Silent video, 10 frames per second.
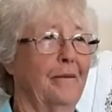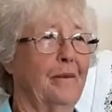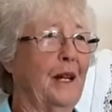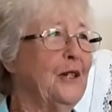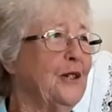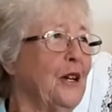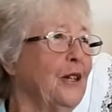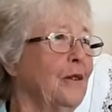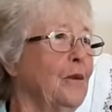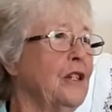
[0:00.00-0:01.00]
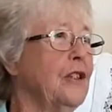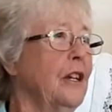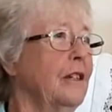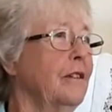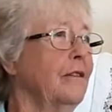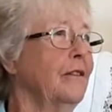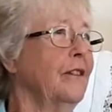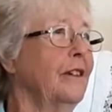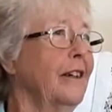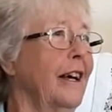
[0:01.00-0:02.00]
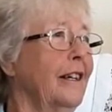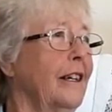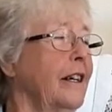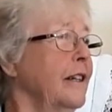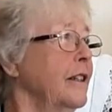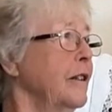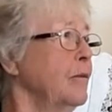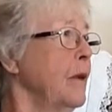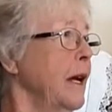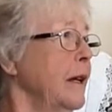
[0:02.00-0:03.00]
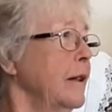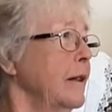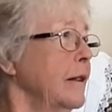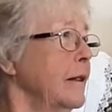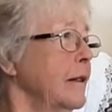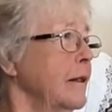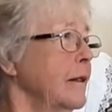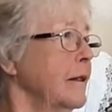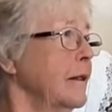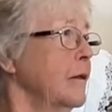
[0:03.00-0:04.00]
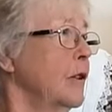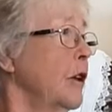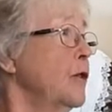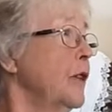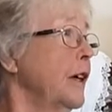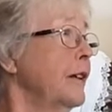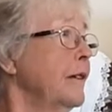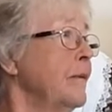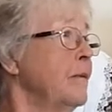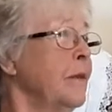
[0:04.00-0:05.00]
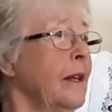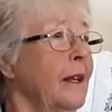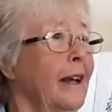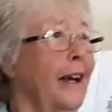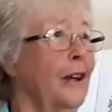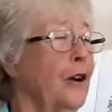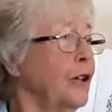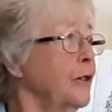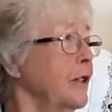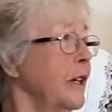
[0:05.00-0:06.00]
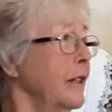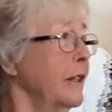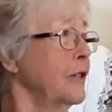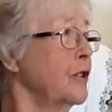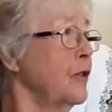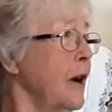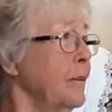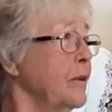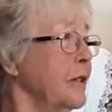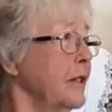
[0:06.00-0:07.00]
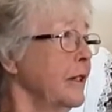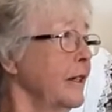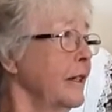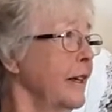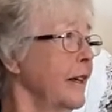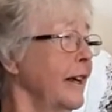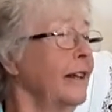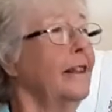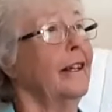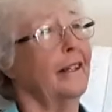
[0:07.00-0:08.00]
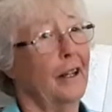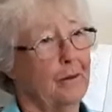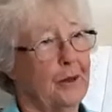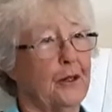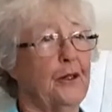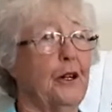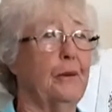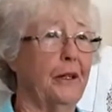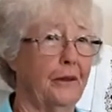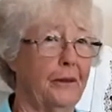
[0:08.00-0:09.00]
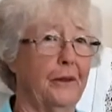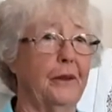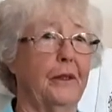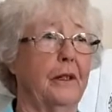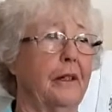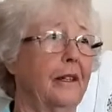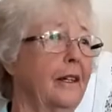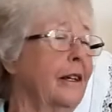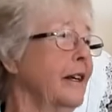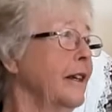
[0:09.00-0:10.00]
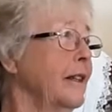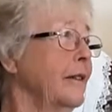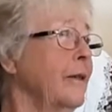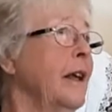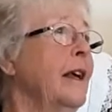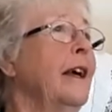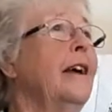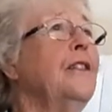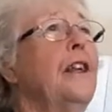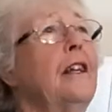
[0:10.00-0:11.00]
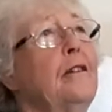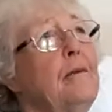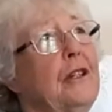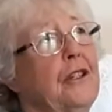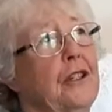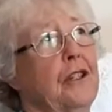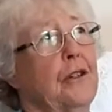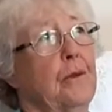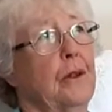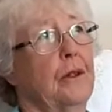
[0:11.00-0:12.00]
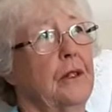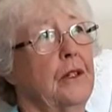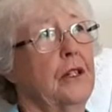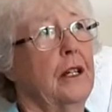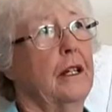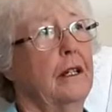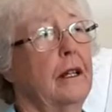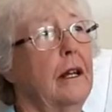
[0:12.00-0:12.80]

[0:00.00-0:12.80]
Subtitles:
place down the west end of Adelaide that made clothing, and I could get their scraps, and that kept us going through the. And then my sister wrote and said,